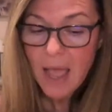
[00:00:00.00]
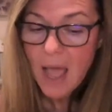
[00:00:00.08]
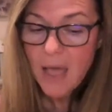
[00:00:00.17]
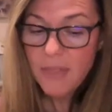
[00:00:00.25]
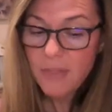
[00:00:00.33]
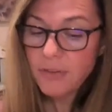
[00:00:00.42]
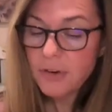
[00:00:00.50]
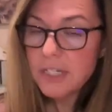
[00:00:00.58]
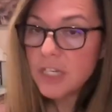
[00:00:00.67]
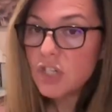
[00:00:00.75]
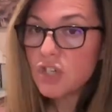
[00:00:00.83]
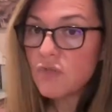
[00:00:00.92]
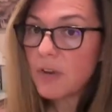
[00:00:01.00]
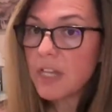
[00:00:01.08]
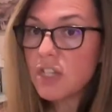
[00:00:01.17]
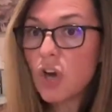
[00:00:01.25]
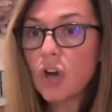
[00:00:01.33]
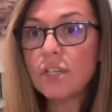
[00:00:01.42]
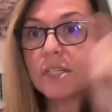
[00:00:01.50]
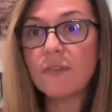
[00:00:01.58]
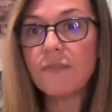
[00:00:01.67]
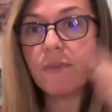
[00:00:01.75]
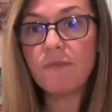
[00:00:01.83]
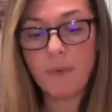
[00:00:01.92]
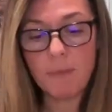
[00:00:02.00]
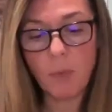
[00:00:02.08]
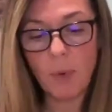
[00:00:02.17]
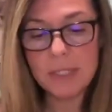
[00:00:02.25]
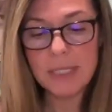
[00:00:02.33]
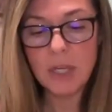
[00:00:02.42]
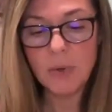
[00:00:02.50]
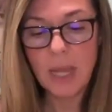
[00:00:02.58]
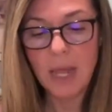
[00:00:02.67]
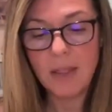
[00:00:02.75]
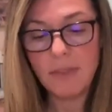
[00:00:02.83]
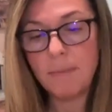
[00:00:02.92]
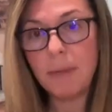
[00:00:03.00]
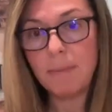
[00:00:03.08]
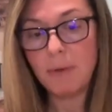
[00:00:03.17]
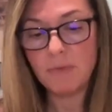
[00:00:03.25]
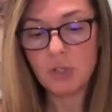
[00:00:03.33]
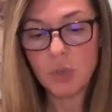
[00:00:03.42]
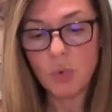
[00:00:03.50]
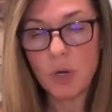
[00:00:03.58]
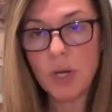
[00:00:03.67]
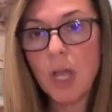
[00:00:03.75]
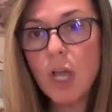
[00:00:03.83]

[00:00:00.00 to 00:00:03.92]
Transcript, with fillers: and the 13 strains are different from the ones that you get in the PB Restored.